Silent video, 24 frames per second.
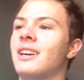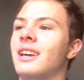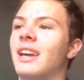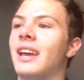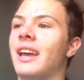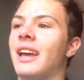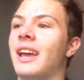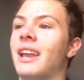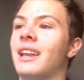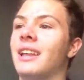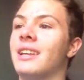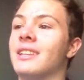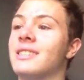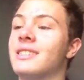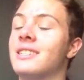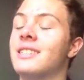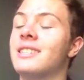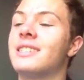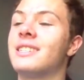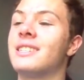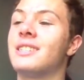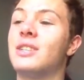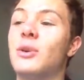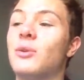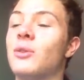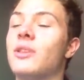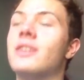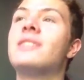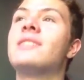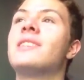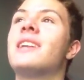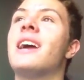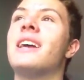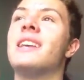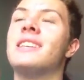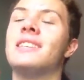And to
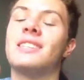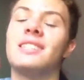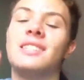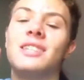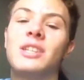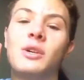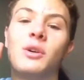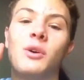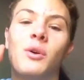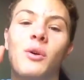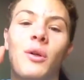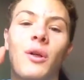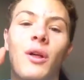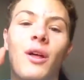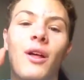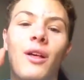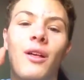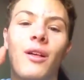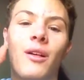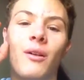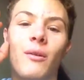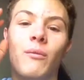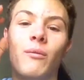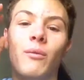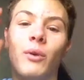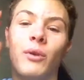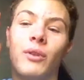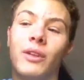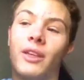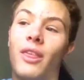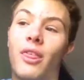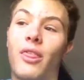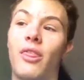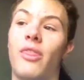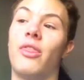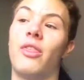this day, it's still
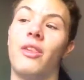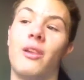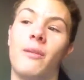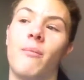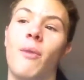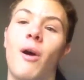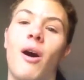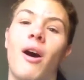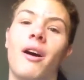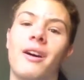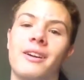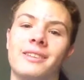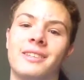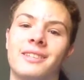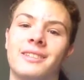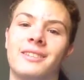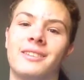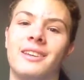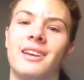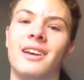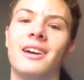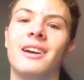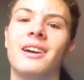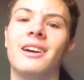really the boss.